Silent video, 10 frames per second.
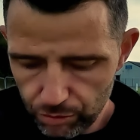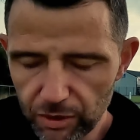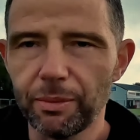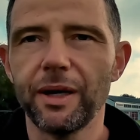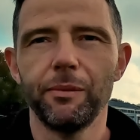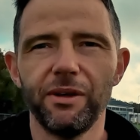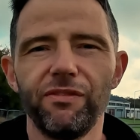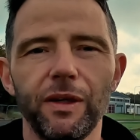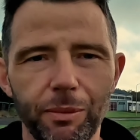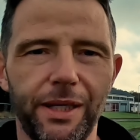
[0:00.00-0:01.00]
with making me
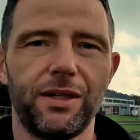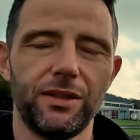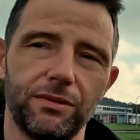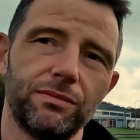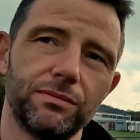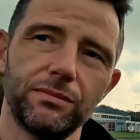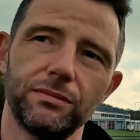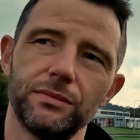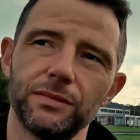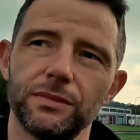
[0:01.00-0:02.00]
feel better.
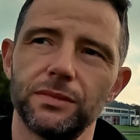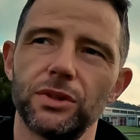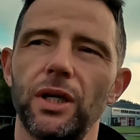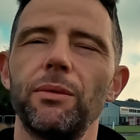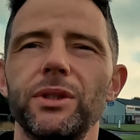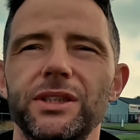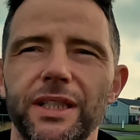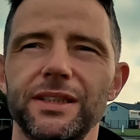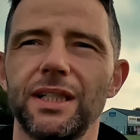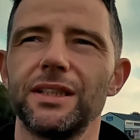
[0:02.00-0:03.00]
Sorry, I wouldn't
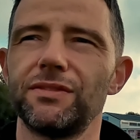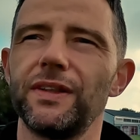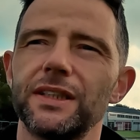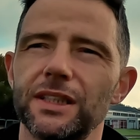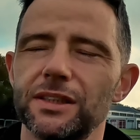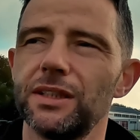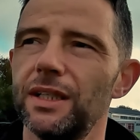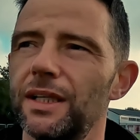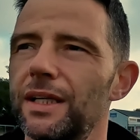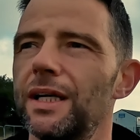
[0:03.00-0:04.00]
say satisfaction.
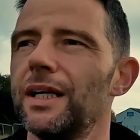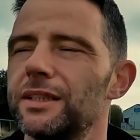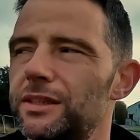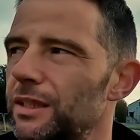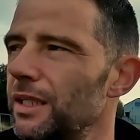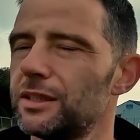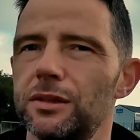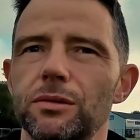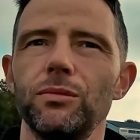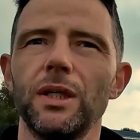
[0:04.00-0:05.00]
It's
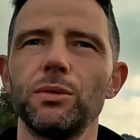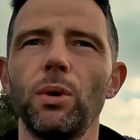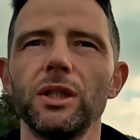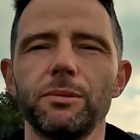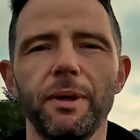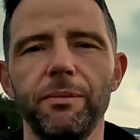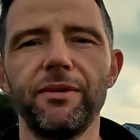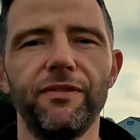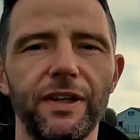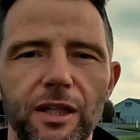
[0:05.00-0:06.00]
what has made
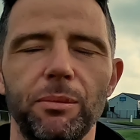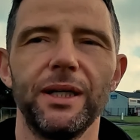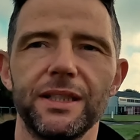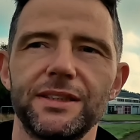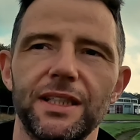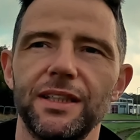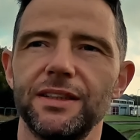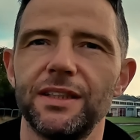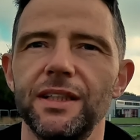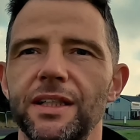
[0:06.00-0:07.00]
me feel the best,
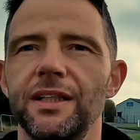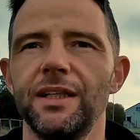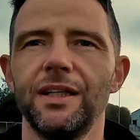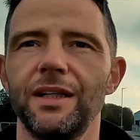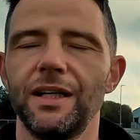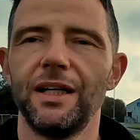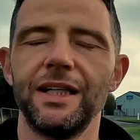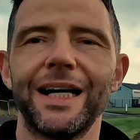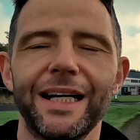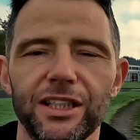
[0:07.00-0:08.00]
and
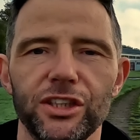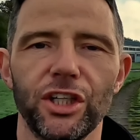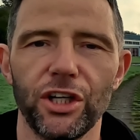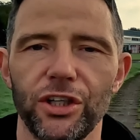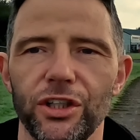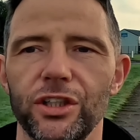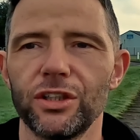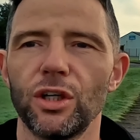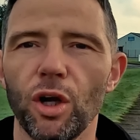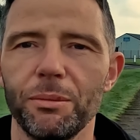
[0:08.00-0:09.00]
like I can now
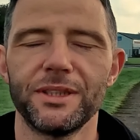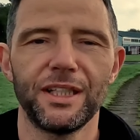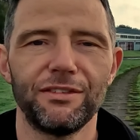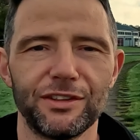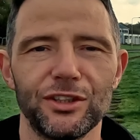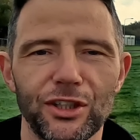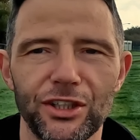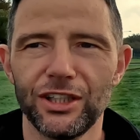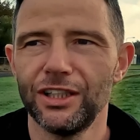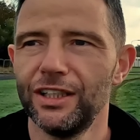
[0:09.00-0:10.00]
call myself a
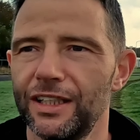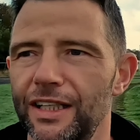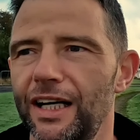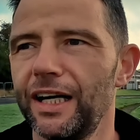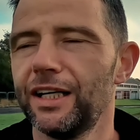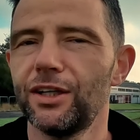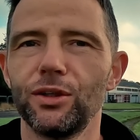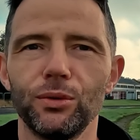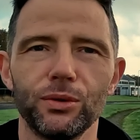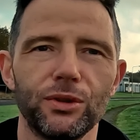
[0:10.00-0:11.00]
runner. I
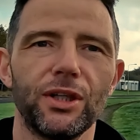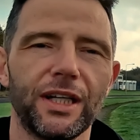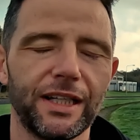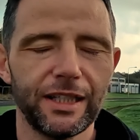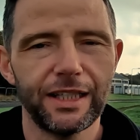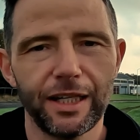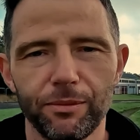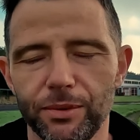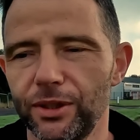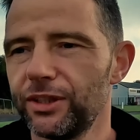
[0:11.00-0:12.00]
could go and run at any
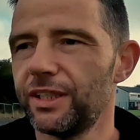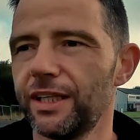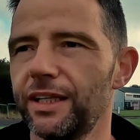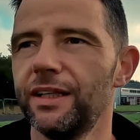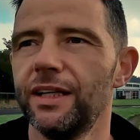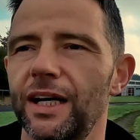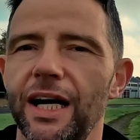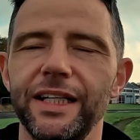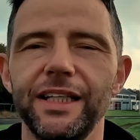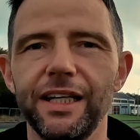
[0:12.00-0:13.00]
time throughout the day.
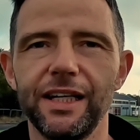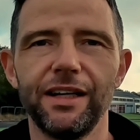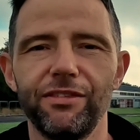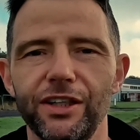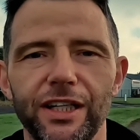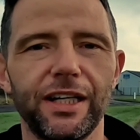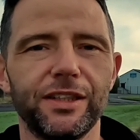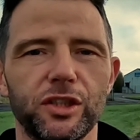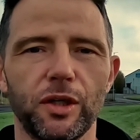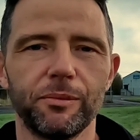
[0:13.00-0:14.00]
I need it every day
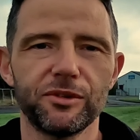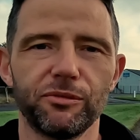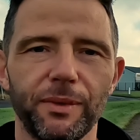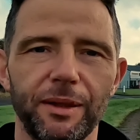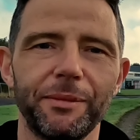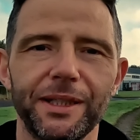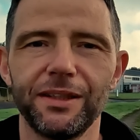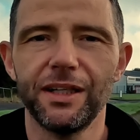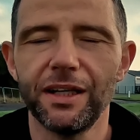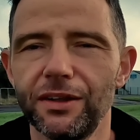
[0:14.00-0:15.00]
in terms of my
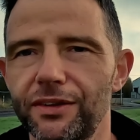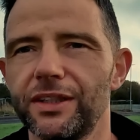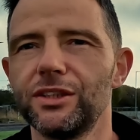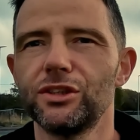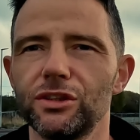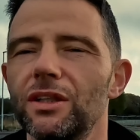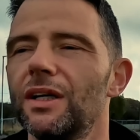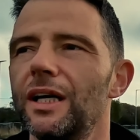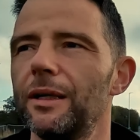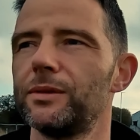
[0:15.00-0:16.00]
mental health. I just
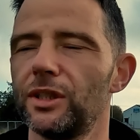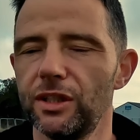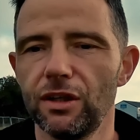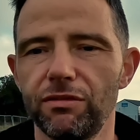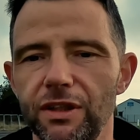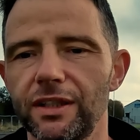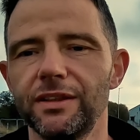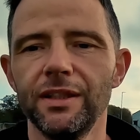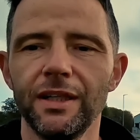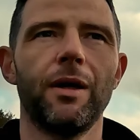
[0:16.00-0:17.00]
absolutely love it,
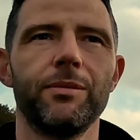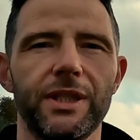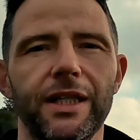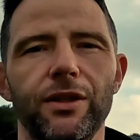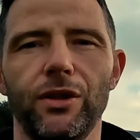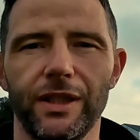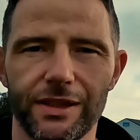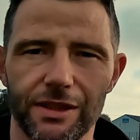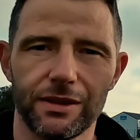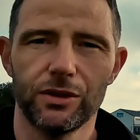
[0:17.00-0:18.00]
and I'm saying all
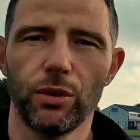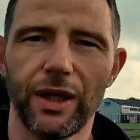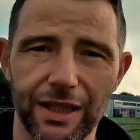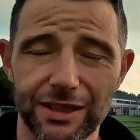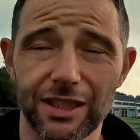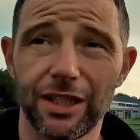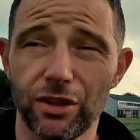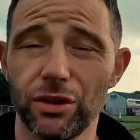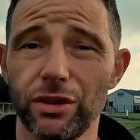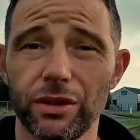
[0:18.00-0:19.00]
this so that I can say to
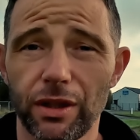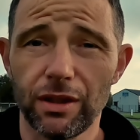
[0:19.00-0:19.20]
you,